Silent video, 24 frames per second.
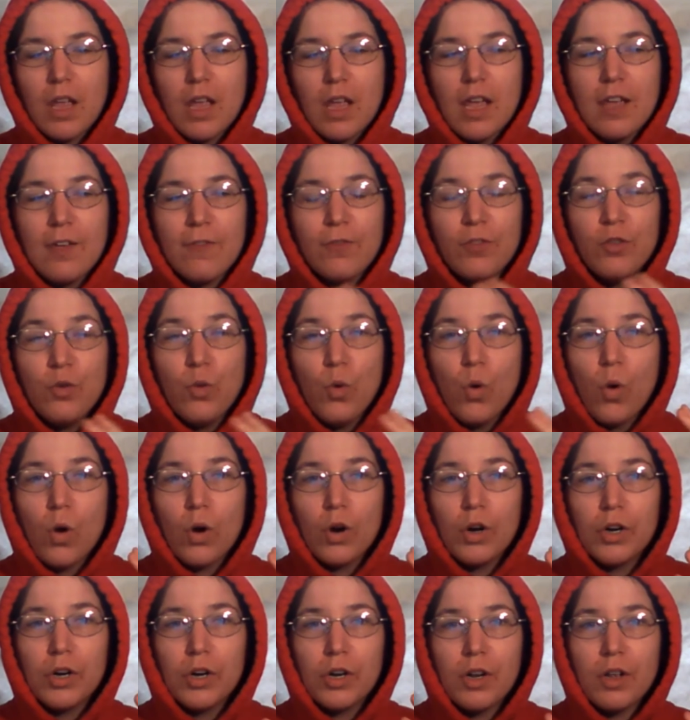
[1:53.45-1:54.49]
If
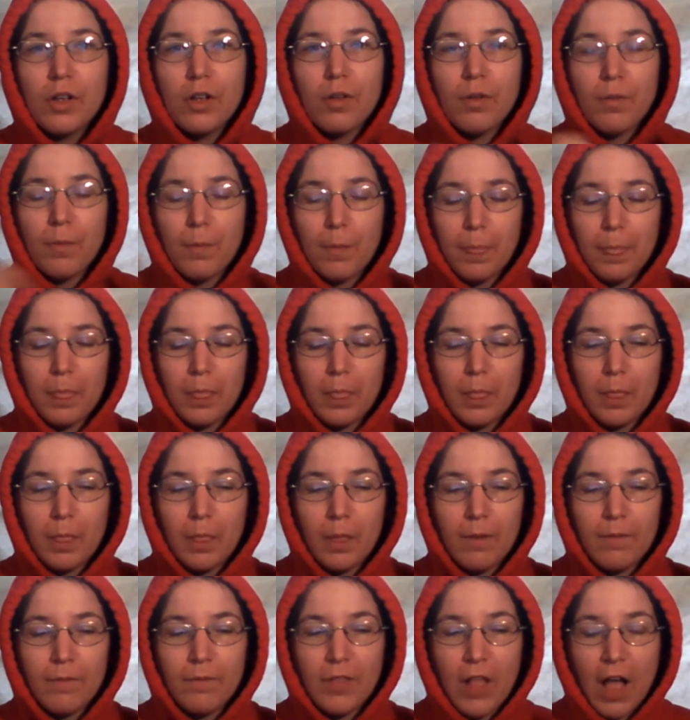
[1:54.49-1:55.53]
your
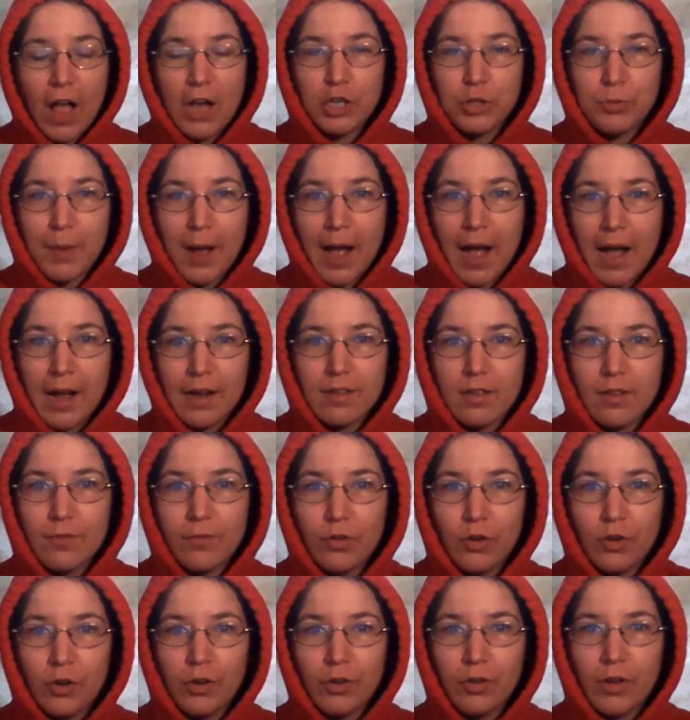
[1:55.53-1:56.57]
flashbacks,
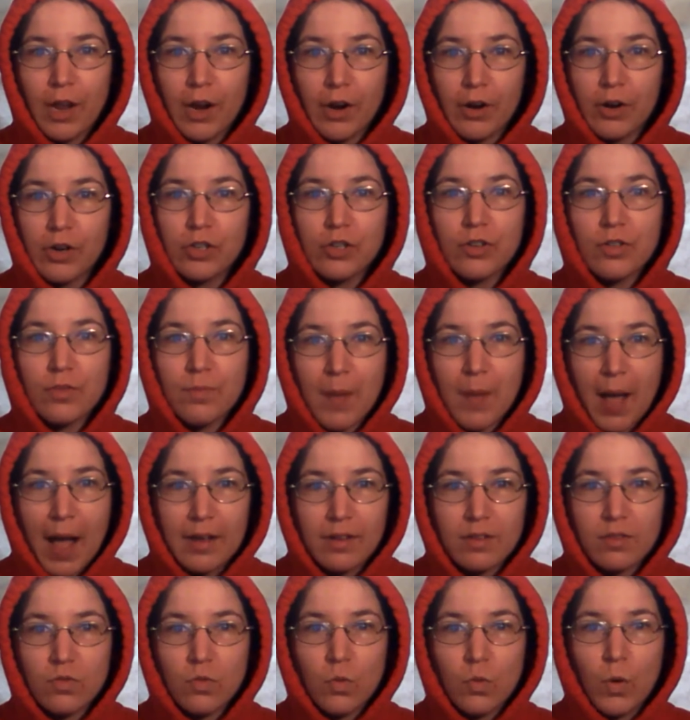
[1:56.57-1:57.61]
if your character's
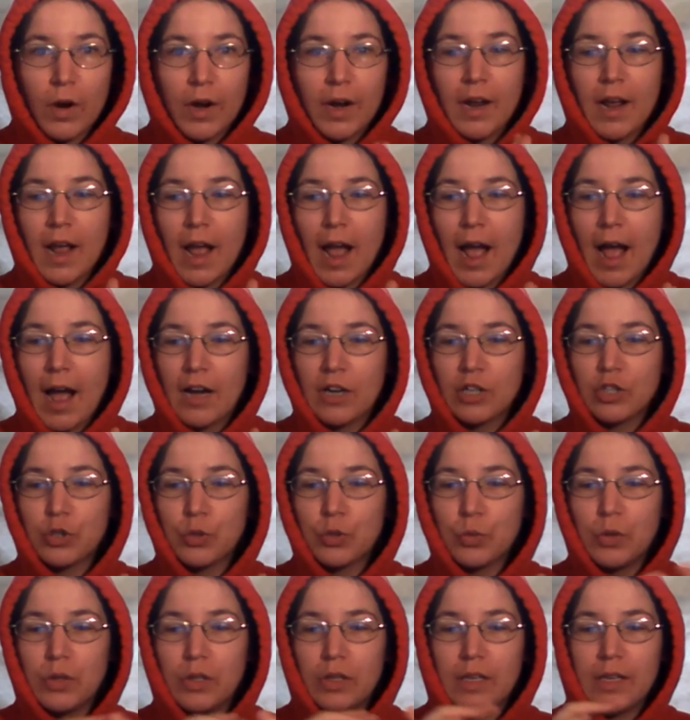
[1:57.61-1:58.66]
backstory
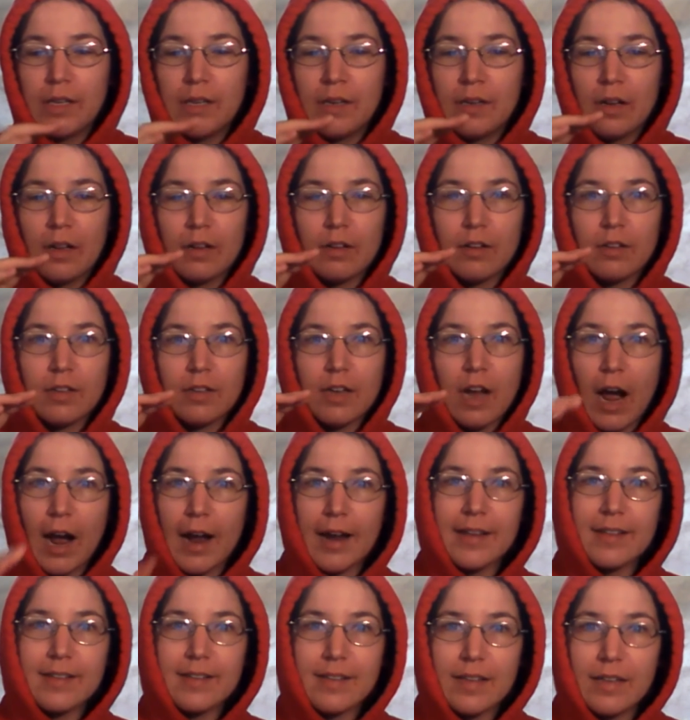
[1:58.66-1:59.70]
actually
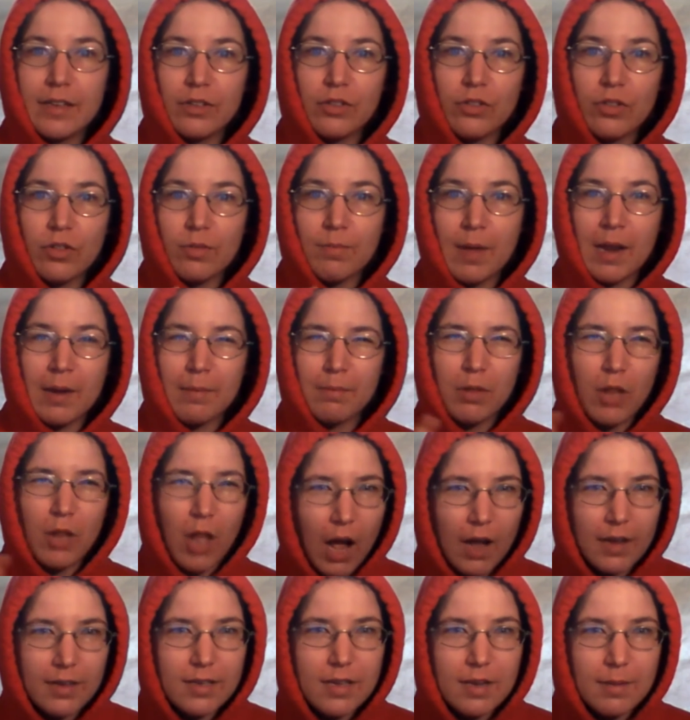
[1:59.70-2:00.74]
ties into the main
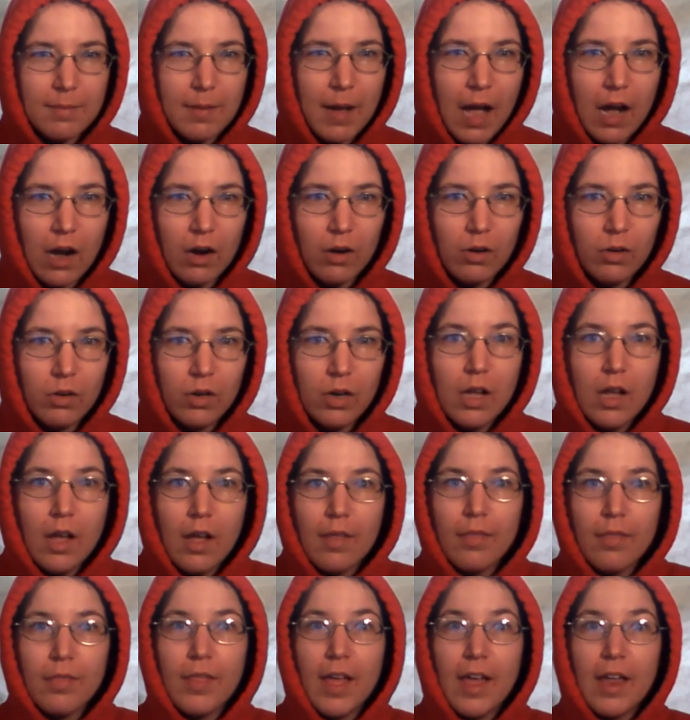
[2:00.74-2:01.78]
plot somehow,
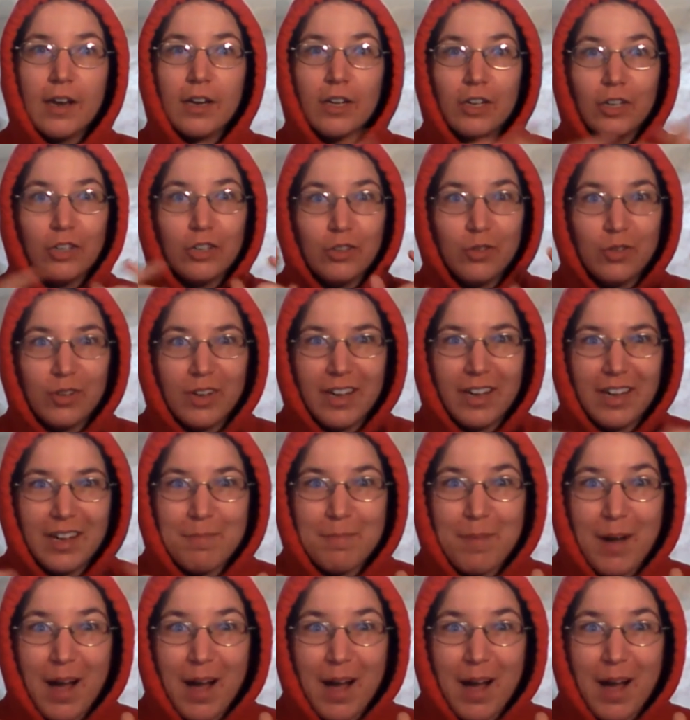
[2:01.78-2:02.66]
then you can get